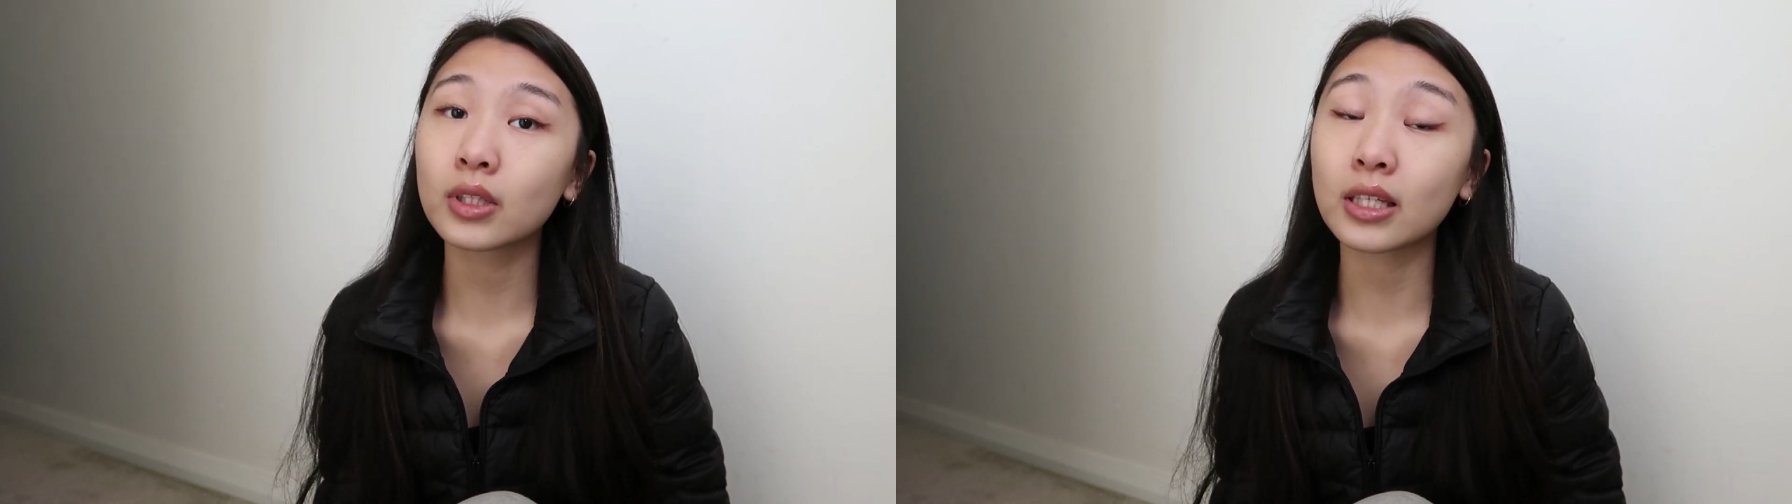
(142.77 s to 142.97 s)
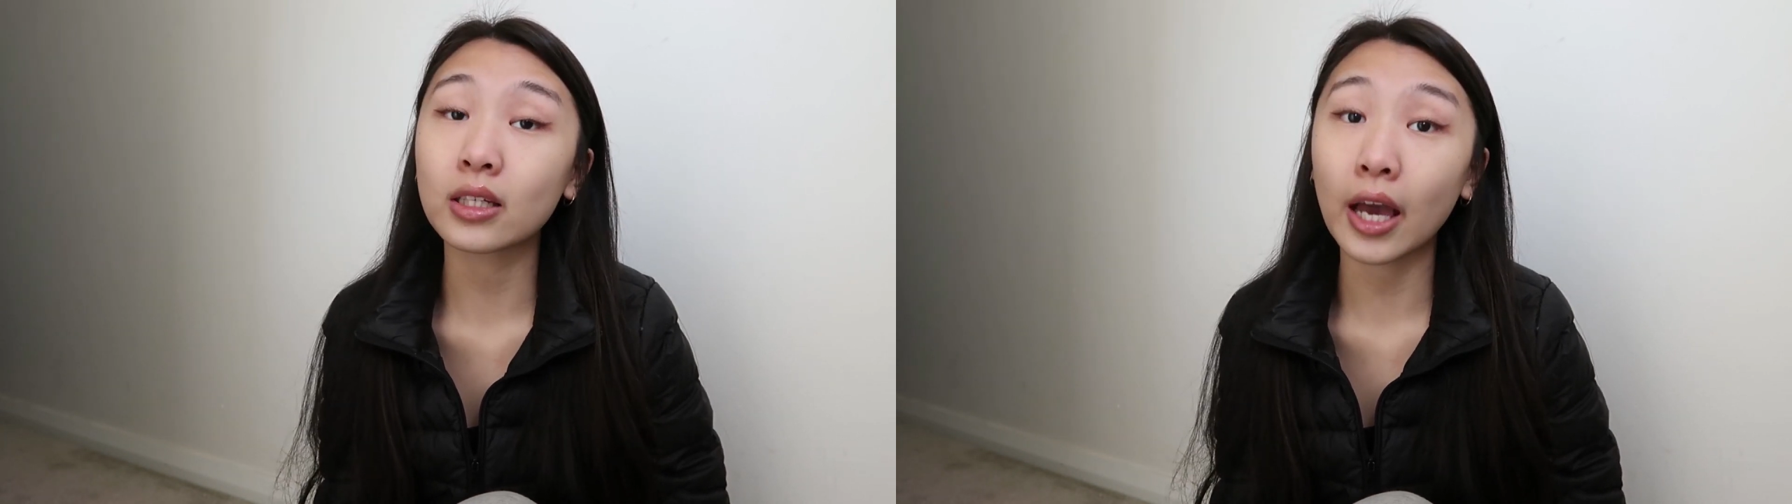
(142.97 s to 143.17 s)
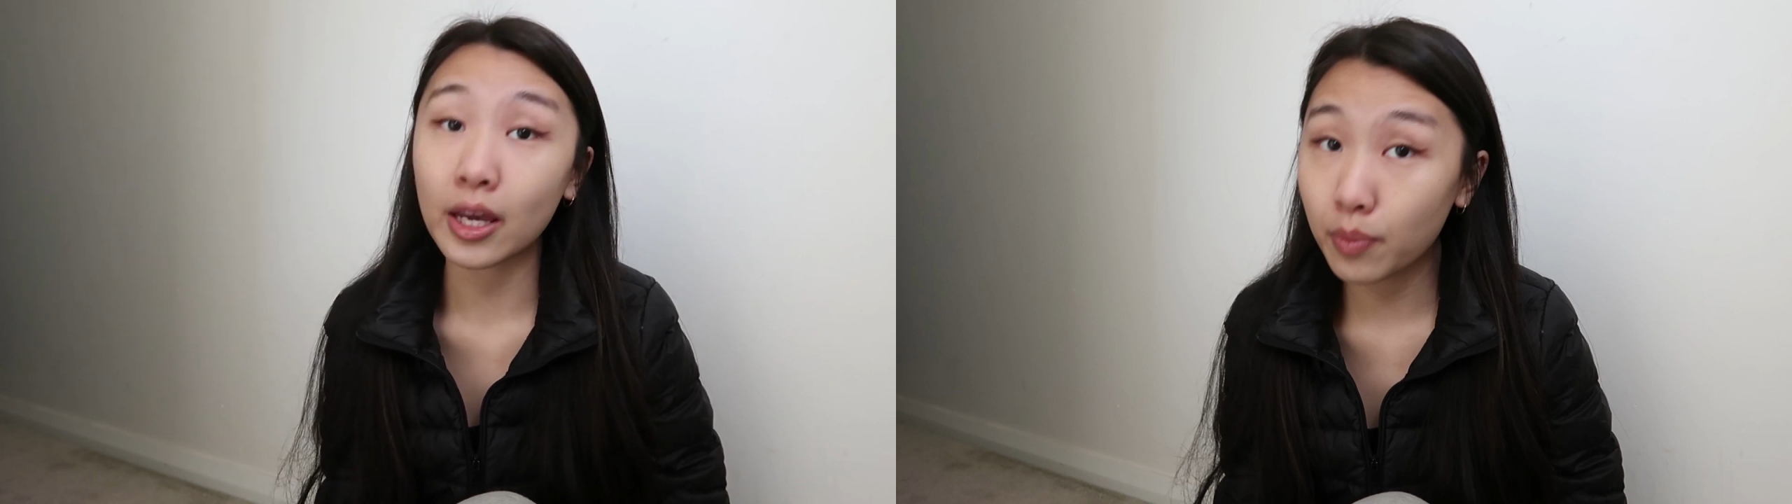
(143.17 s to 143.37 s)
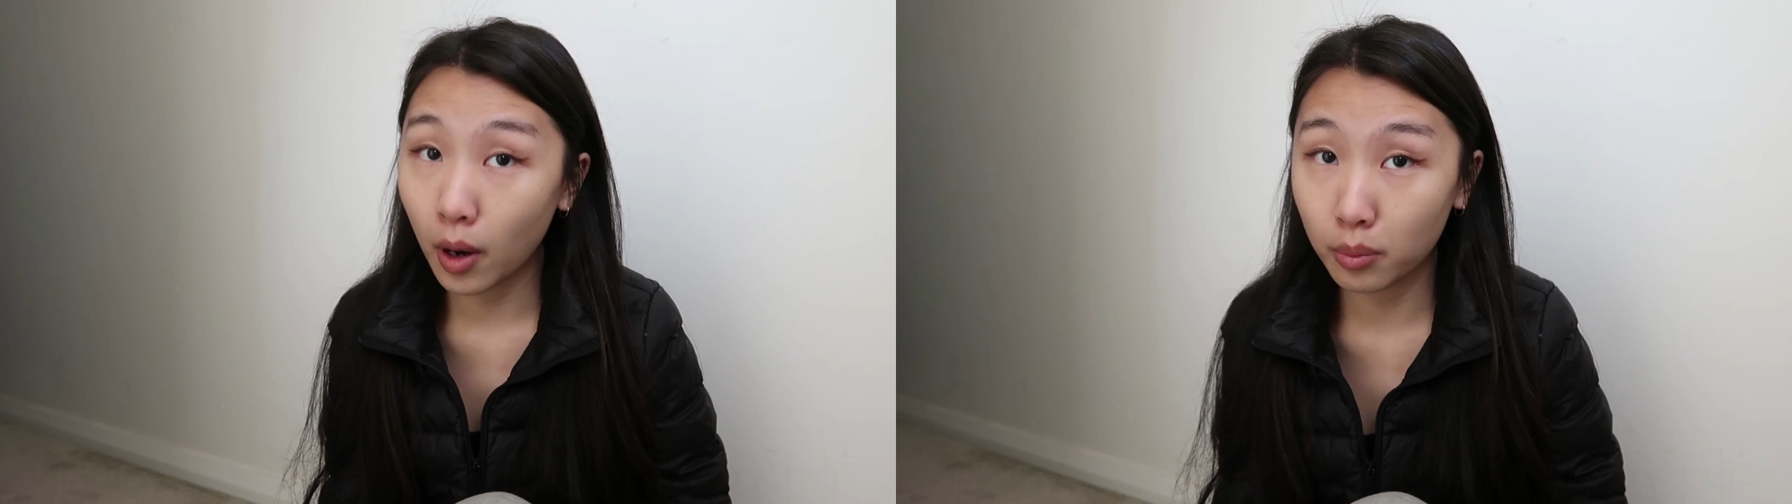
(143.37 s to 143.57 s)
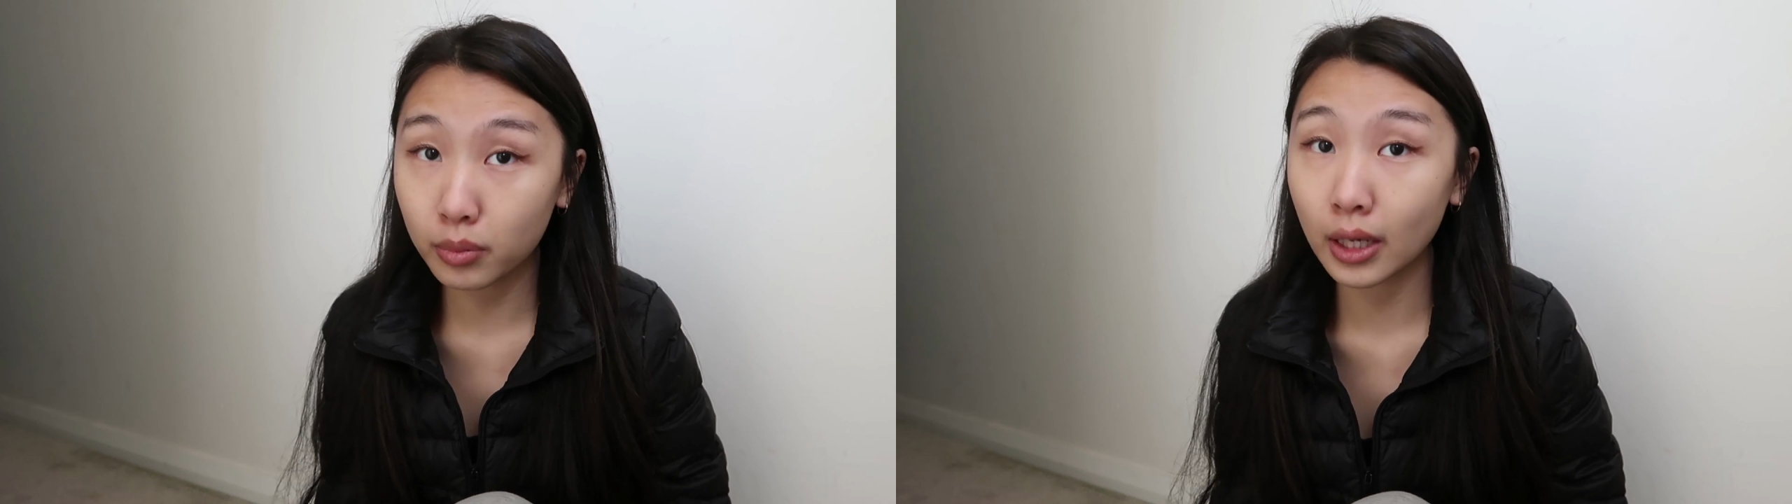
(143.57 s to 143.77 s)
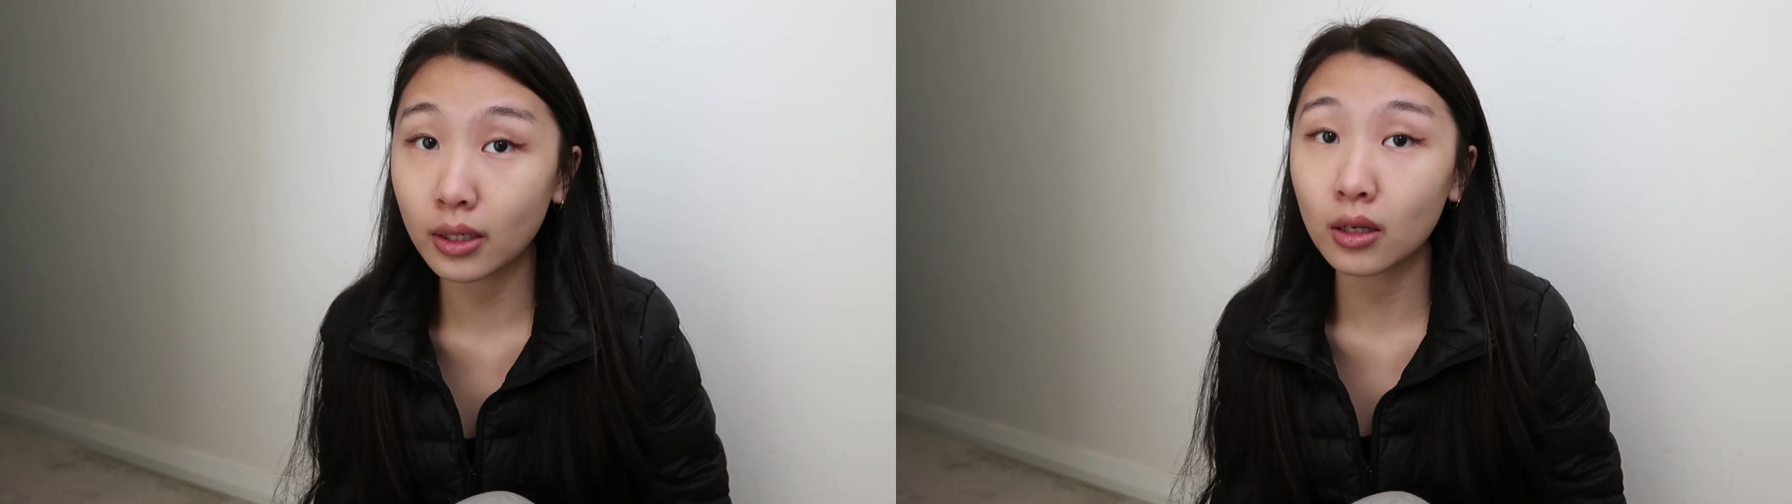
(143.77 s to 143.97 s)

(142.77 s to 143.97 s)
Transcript: the K-pop kind